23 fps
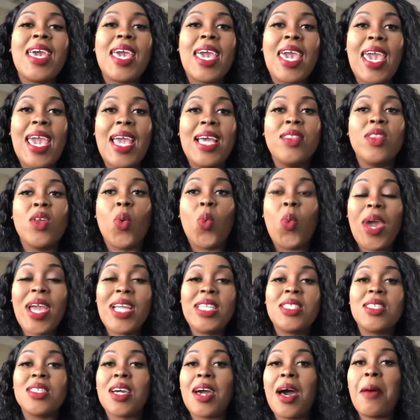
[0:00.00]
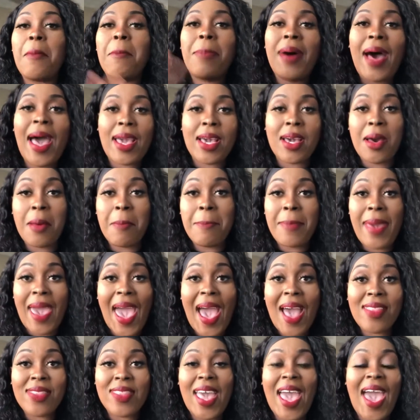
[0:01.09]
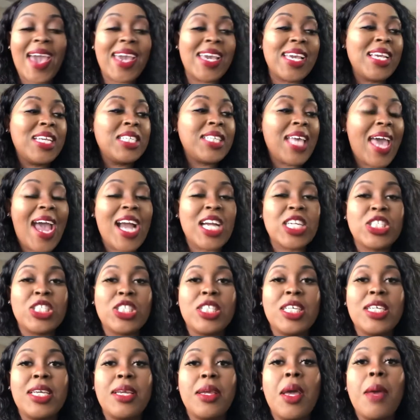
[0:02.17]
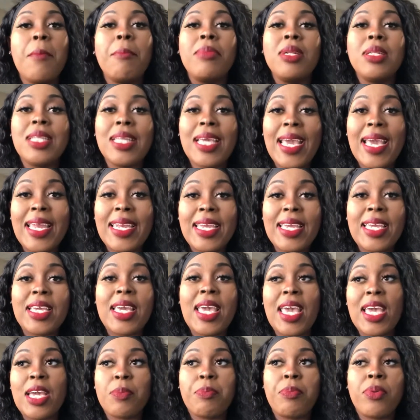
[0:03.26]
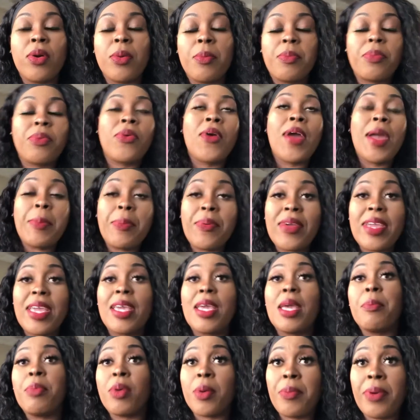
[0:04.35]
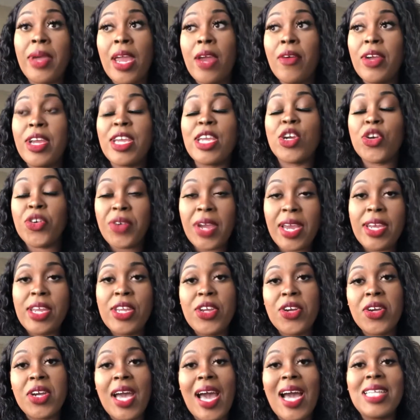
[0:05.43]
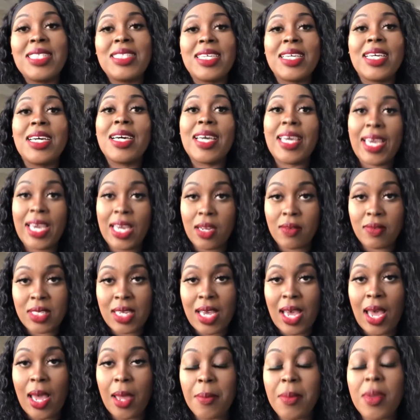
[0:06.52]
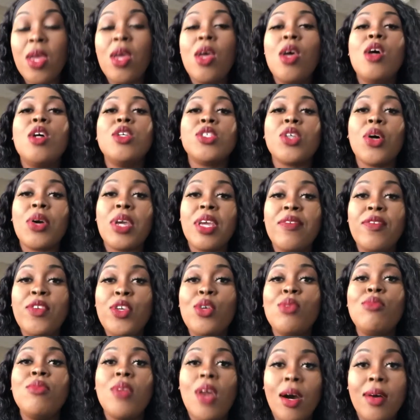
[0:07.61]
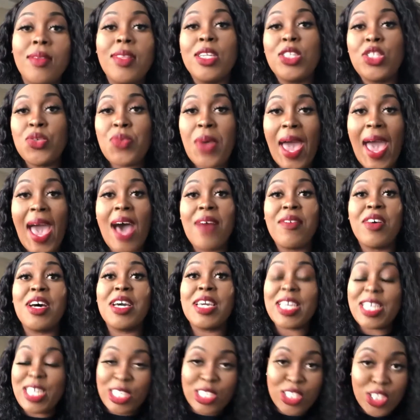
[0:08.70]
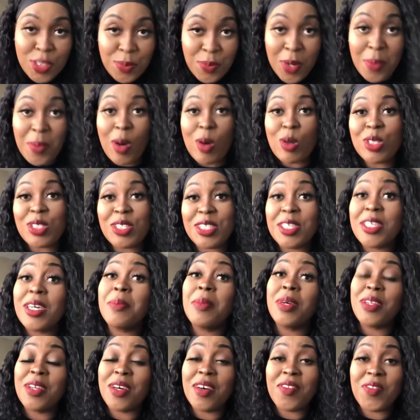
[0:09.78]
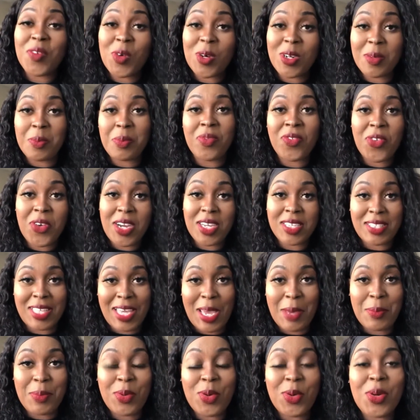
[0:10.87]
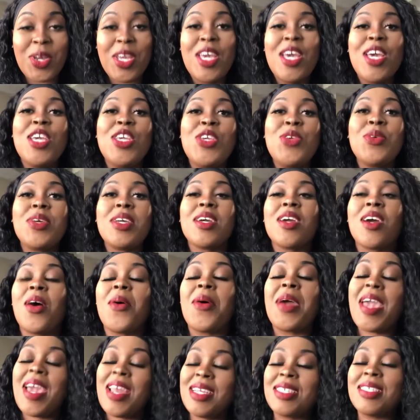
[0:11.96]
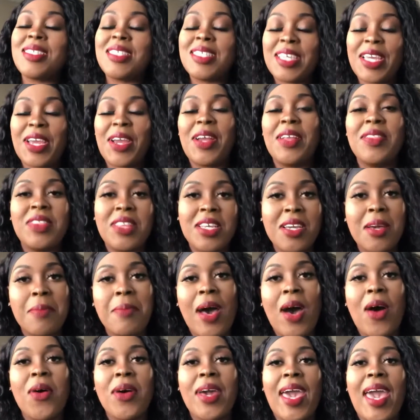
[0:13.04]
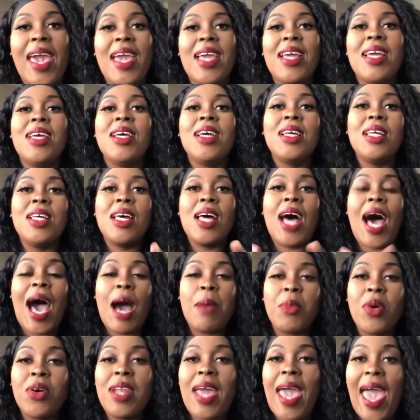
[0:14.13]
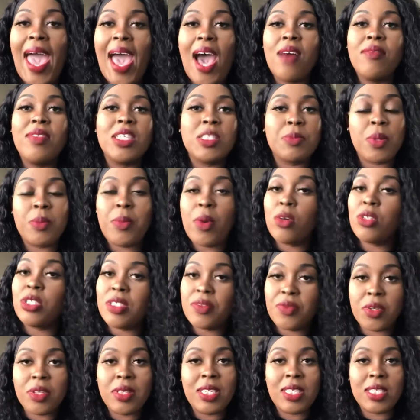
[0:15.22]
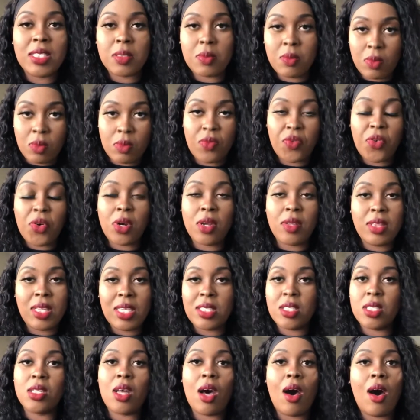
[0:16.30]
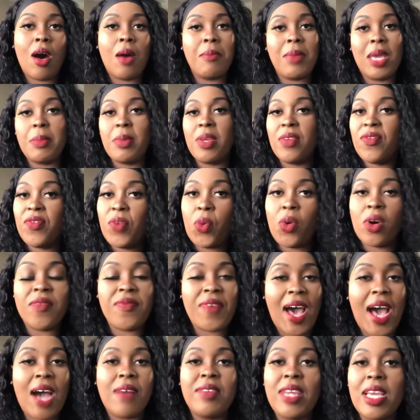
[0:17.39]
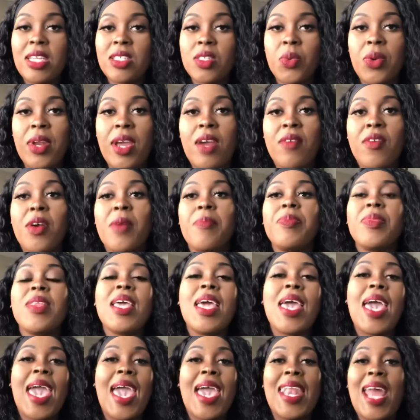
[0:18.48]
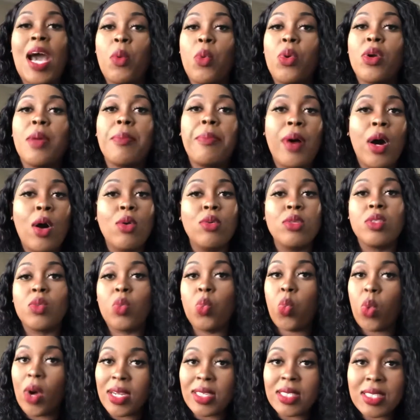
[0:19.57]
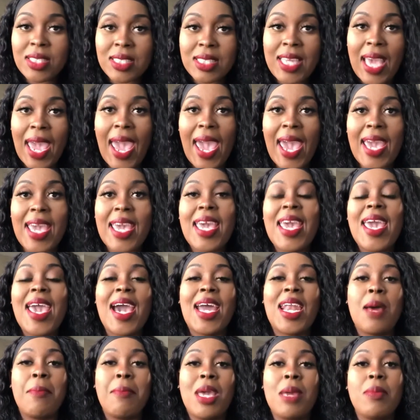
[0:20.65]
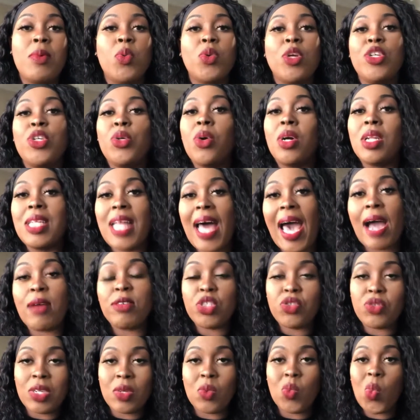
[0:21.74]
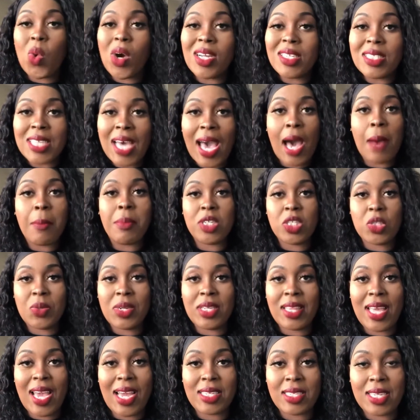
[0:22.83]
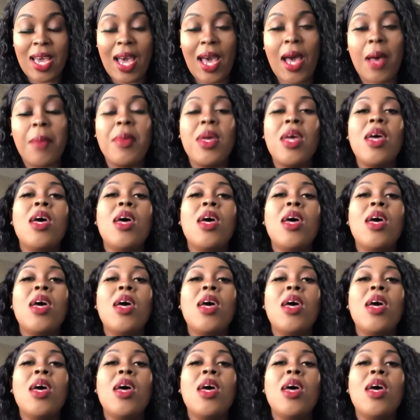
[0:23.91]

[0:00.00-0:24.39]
And the way to combat that is actually planning and prepping and preparing and creating your content ahead of time. So if you know that you have a Easter promotion coming up, for example, you can go ahead and sit here and think about, okay, I'm going to have this promotion for this long, maybe 4 or 5 days or whatever, and I want to post once a day, and I maybe want to do a live stream one time between that time.